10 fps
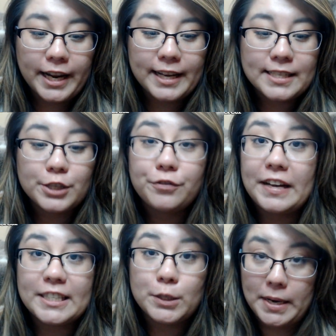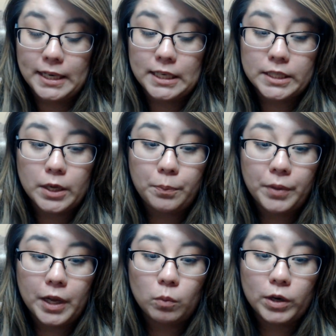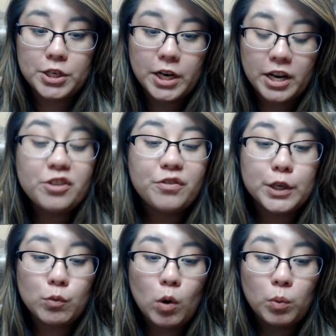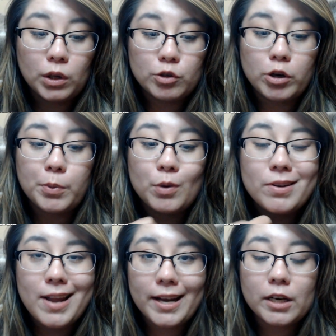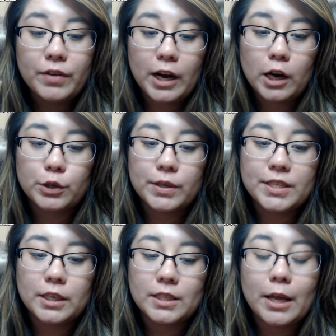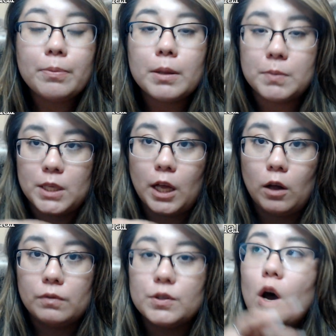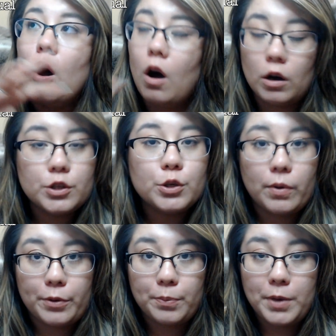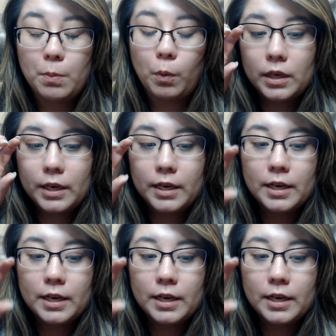is a defense mechanism in which an individual will attribute negative characteristics in themselves onto other people.